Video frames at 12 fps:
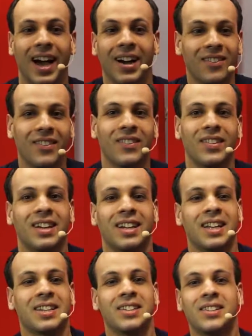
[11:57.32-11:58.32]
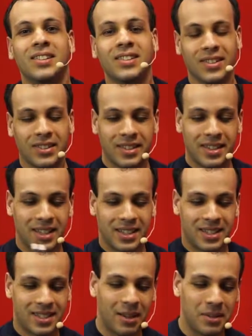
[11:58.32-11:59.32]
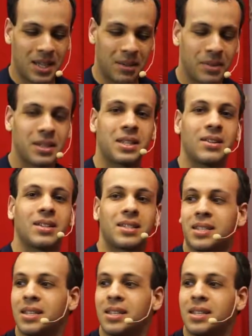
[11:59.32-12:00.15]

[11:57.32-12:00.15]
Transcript: What did I do? Somebody, seriously,